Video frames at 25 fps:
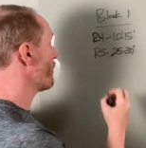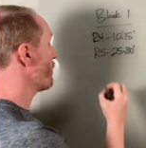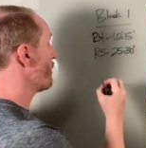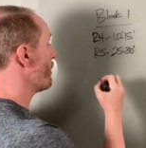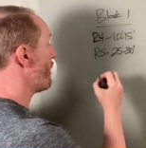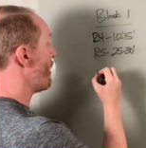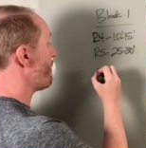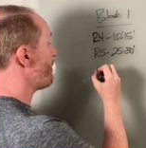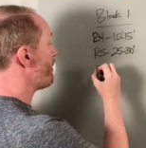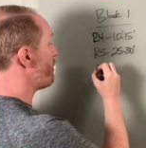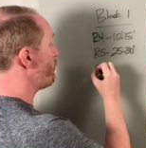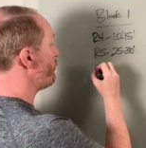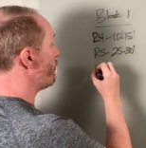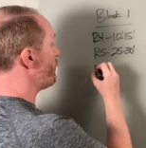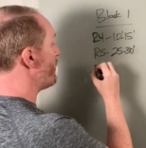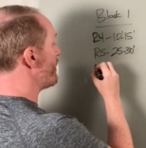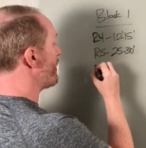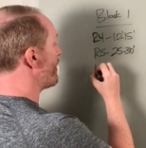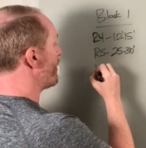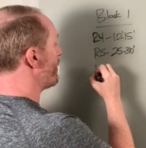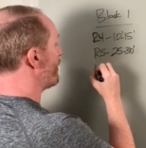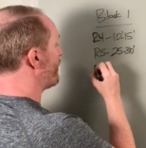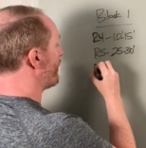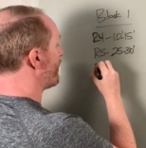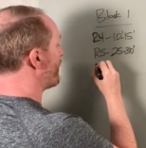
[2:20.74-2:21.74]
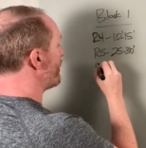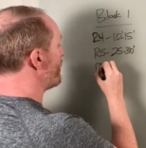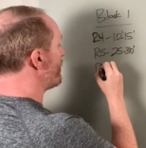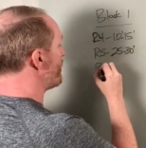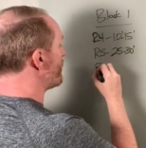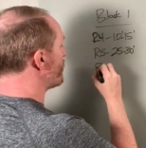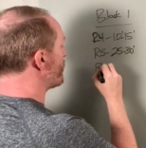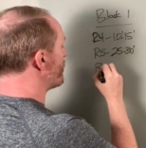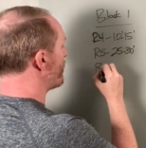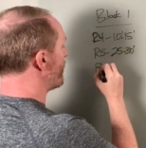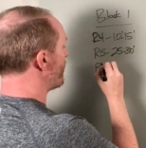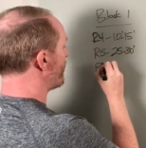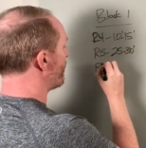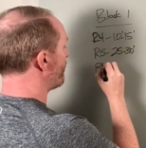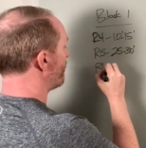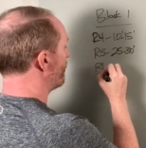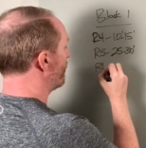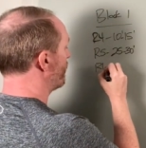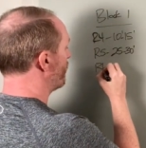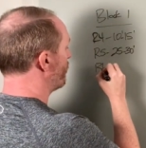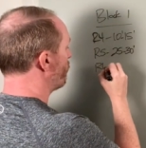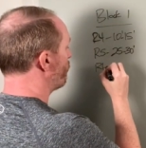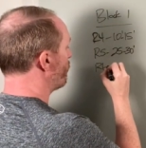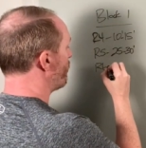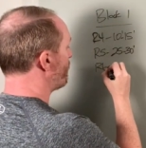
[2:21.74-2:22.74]
And then when we get into conditioning,
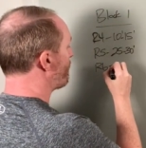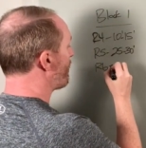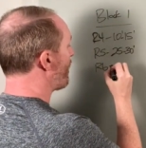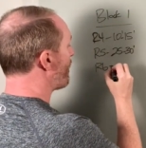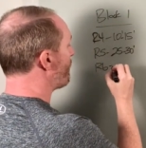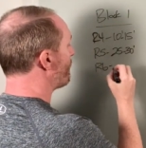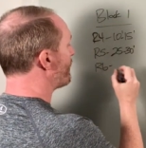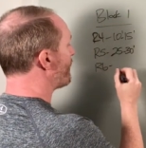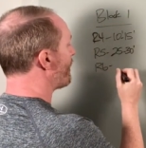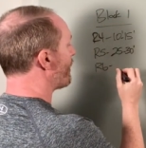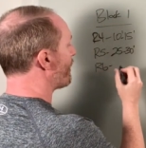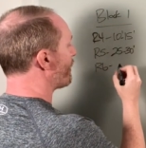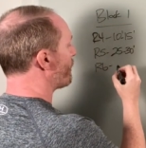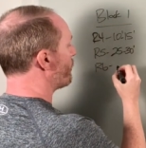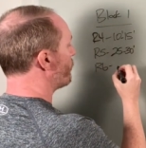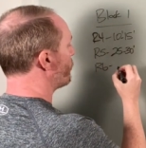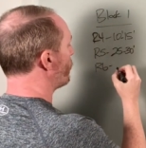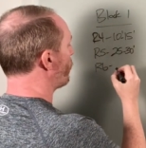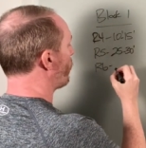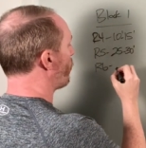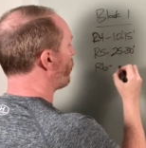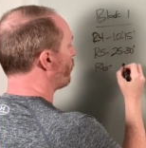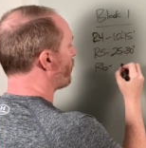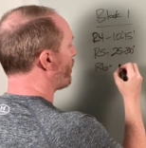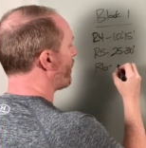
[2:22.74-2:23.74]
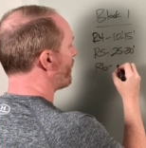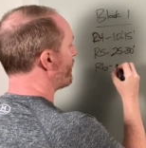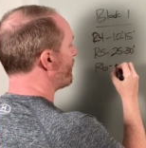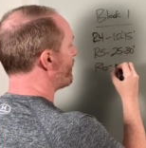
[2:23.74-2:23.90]
we're probably not going to do a whole lot